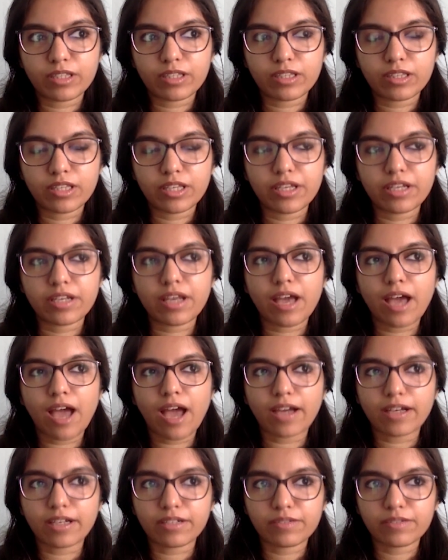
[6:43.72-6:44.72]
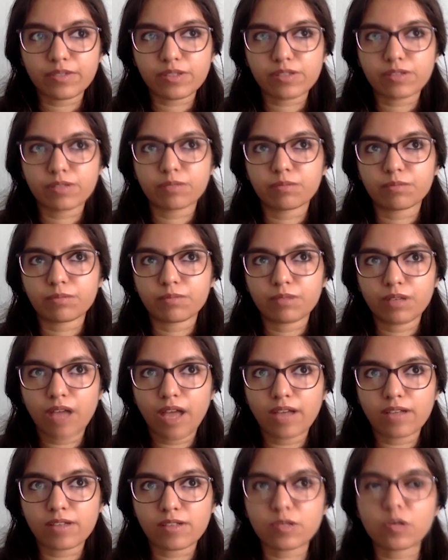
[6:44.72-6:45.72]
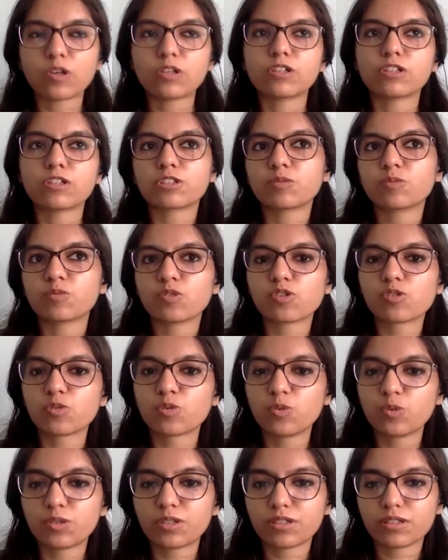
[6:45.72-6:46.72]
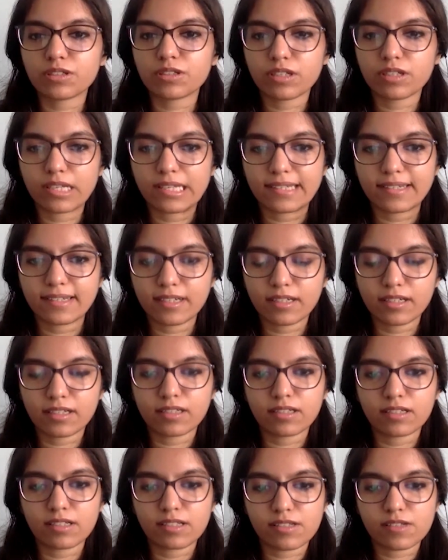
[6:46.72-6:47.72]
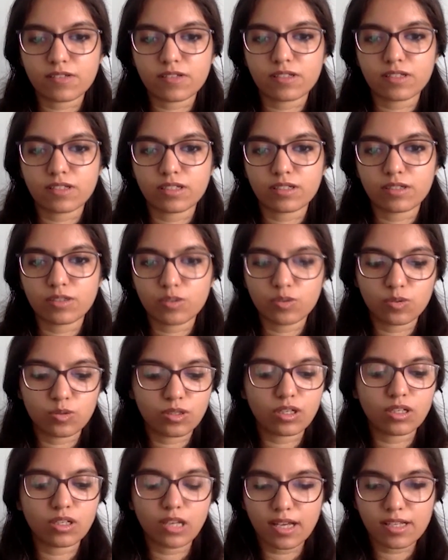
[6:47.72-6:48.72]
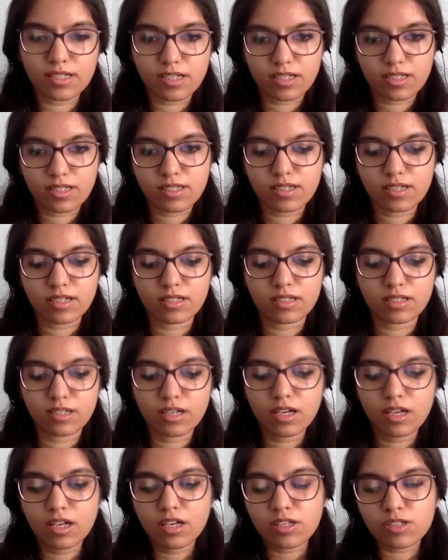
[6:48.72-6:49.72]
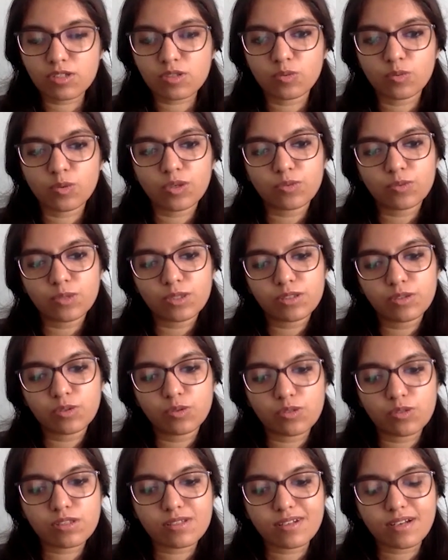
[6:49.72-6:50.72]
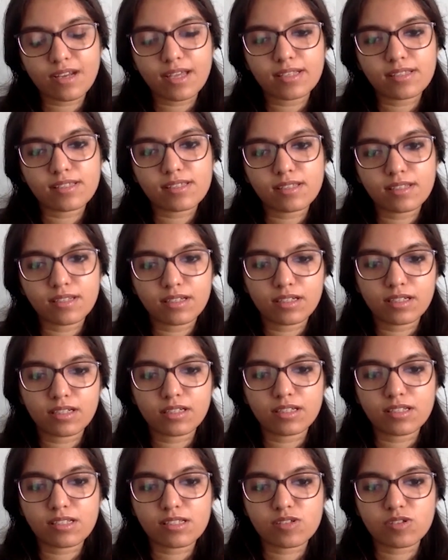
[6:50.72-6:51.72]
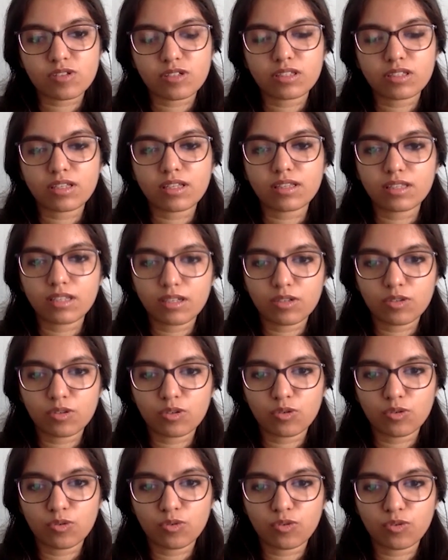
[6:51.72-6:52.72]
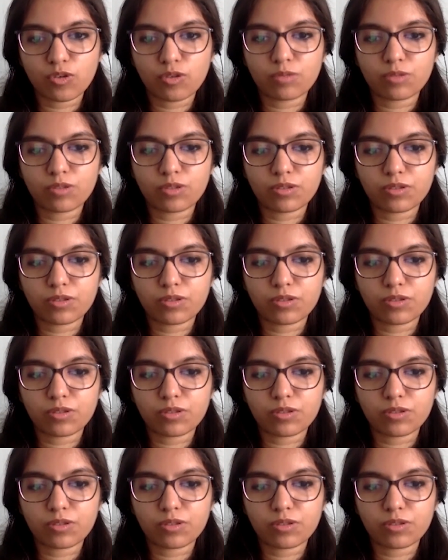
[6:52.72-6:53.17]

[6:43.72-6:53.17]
their activism and scholarship was rooted in Indian history to a large extent. So what were those strands in Indian history that they drew from, do you